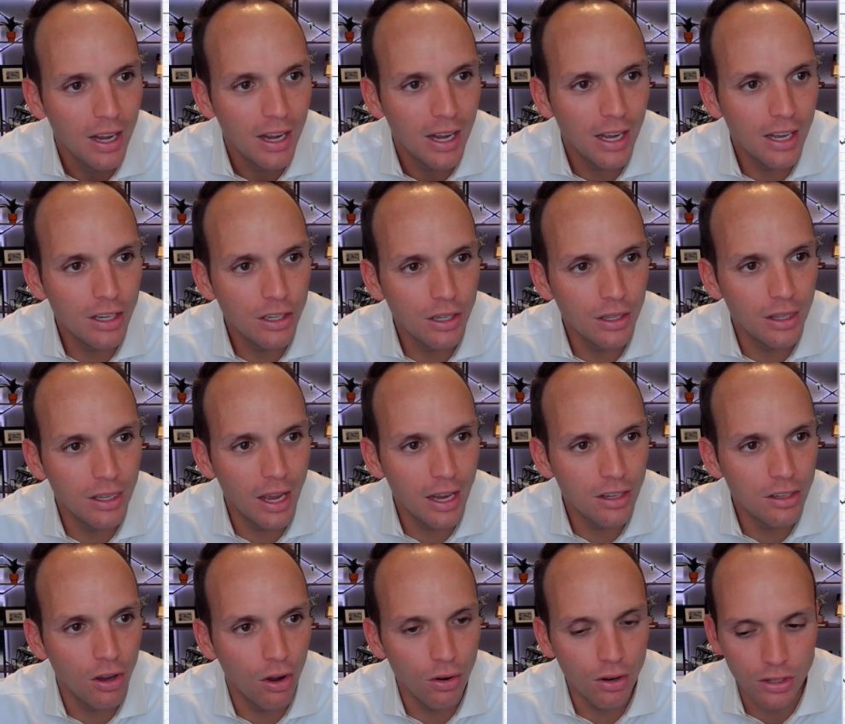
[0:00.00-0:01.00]
into
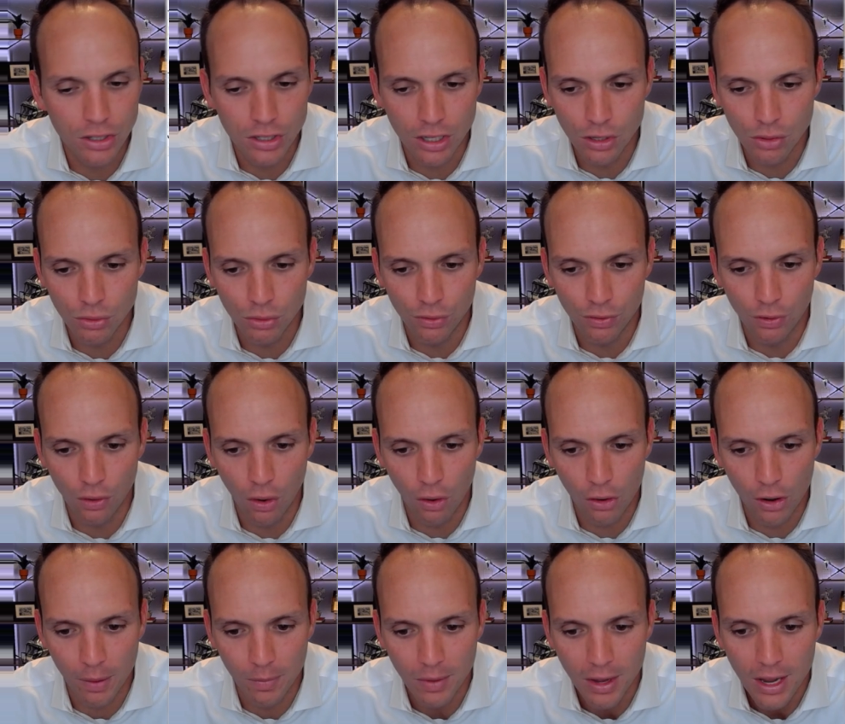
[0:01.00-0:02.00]
Daytona, Central
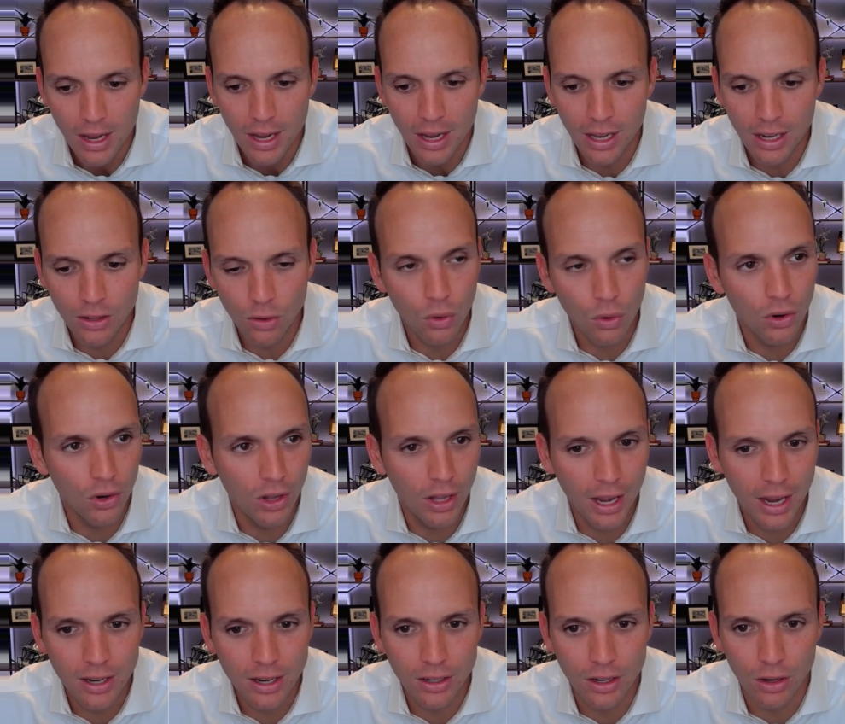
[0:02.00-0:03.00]
Florida, into
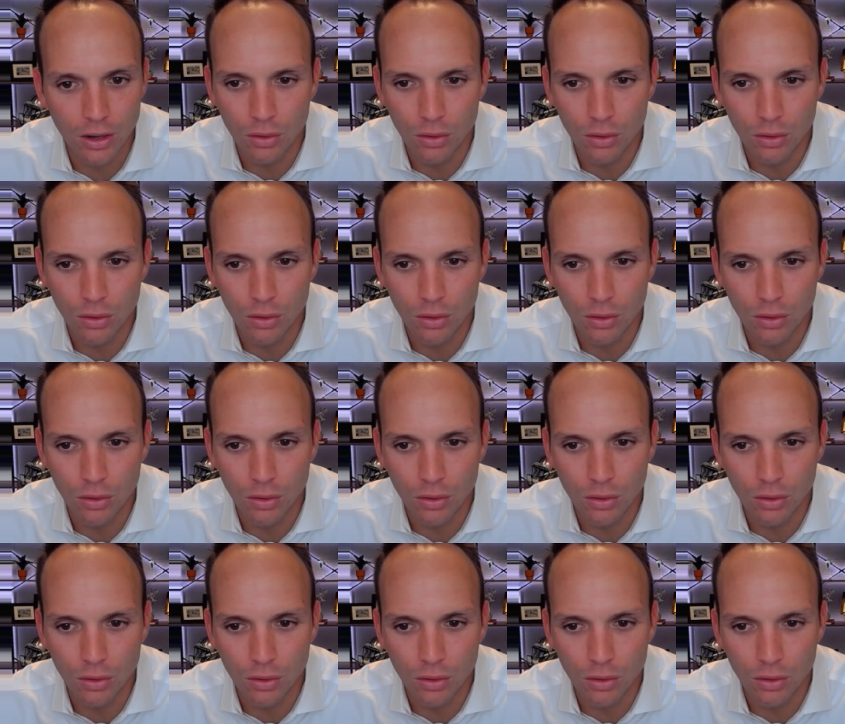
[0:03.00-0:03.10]
Orlando.